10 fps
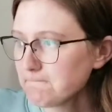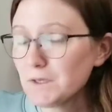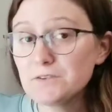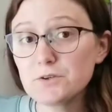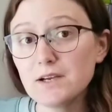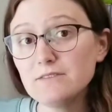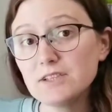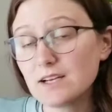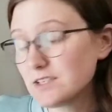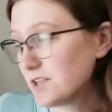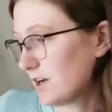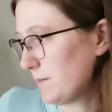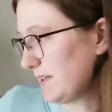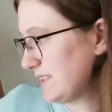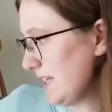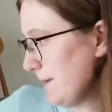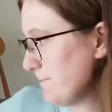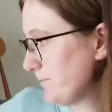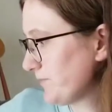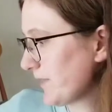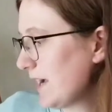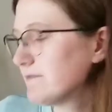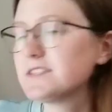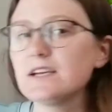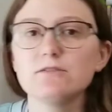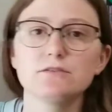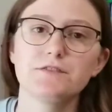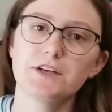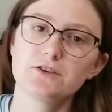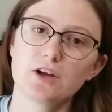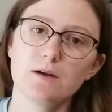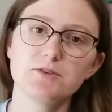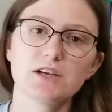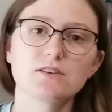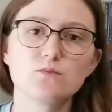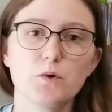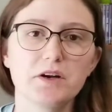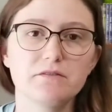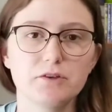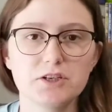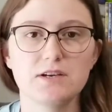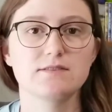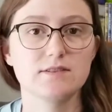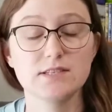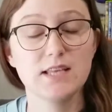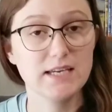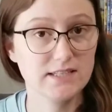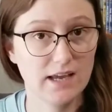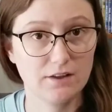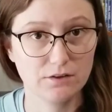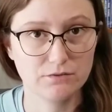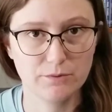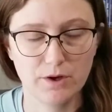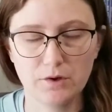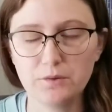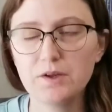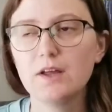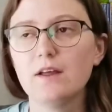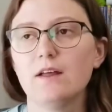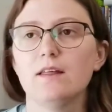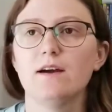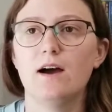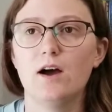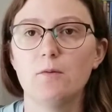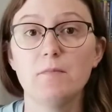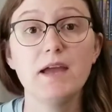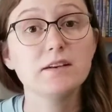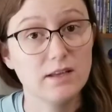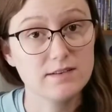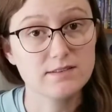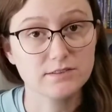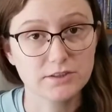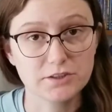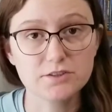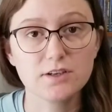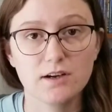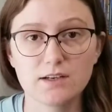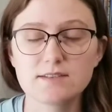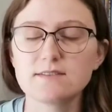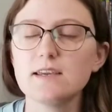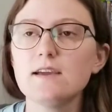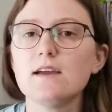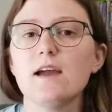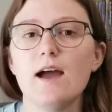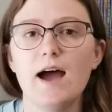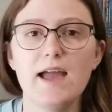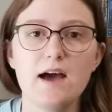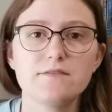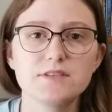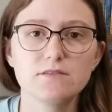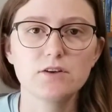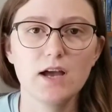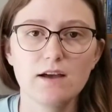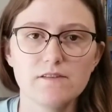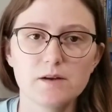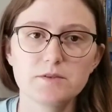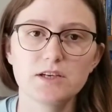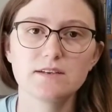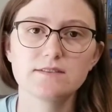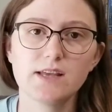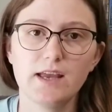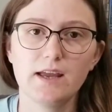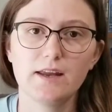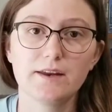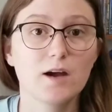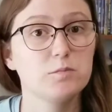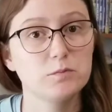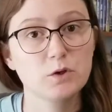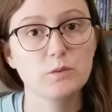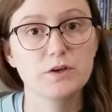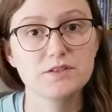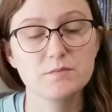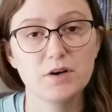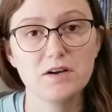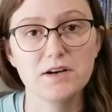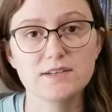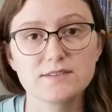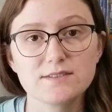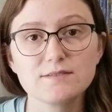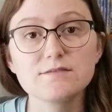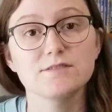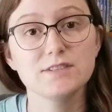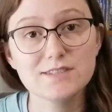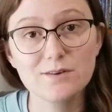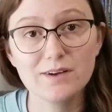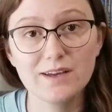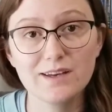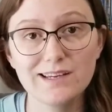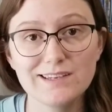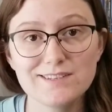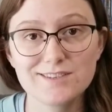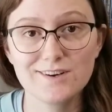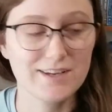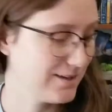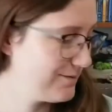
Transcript: So I have a lot to talk about today. I have several finished objects, one of which has a slight tale of woe and a lesson learned, honestly. I have several half objects and a couple more works in progress. So let's go ahead and get started.